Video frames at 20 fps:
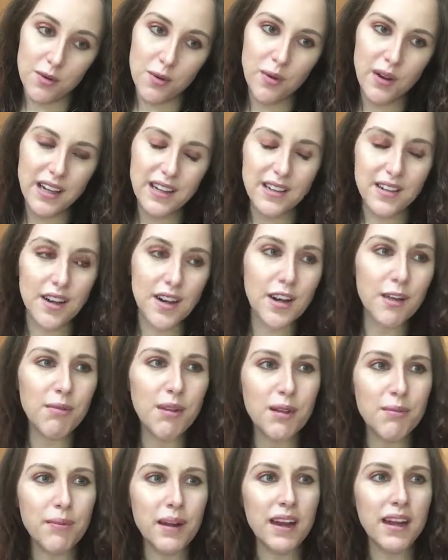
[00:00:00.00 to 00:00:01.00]
always kind of
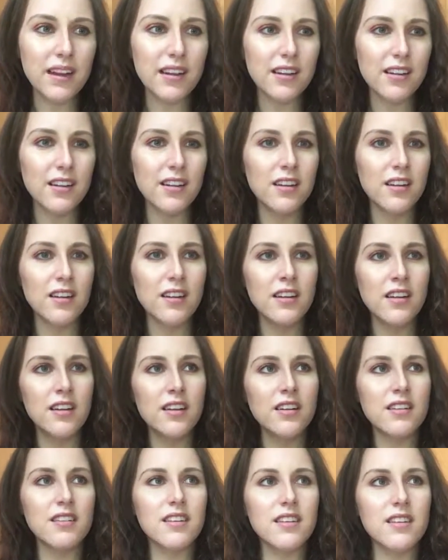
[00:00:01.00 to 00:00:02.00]
been a Mac
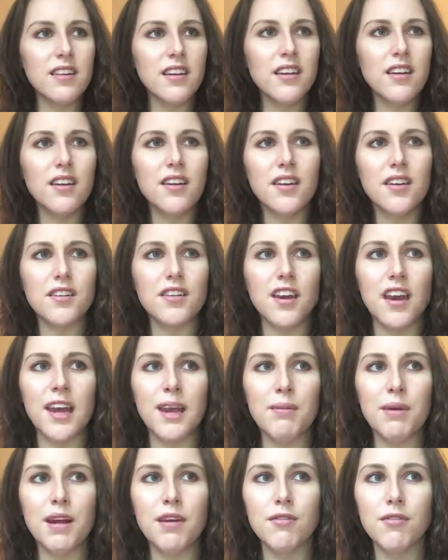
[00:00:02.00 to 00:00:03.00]
since they kind of
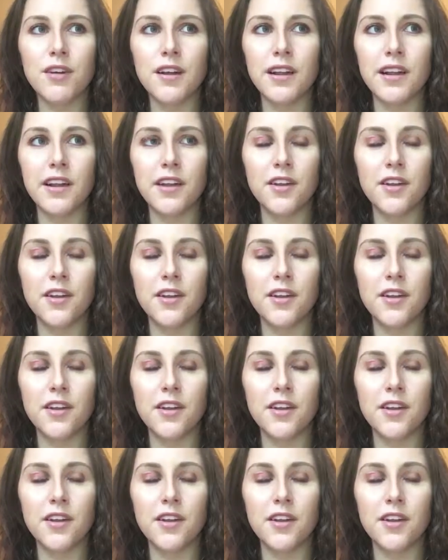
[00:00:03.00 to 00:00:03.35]
came out, really.